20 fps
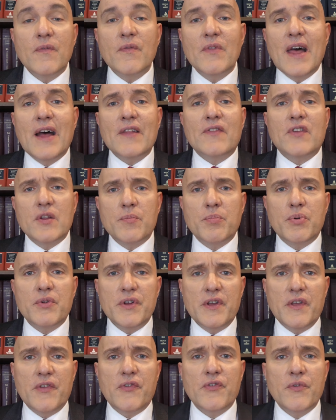not to the
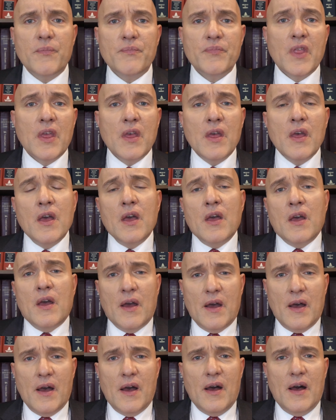police.
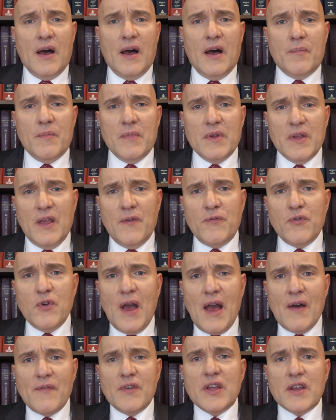If you
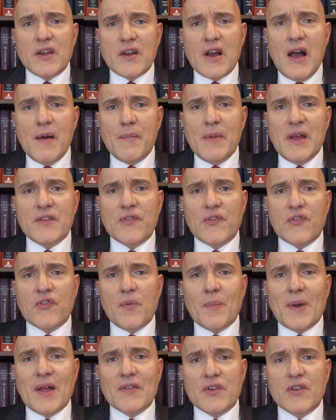have any comments
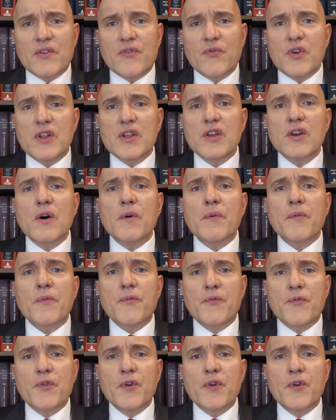about this video,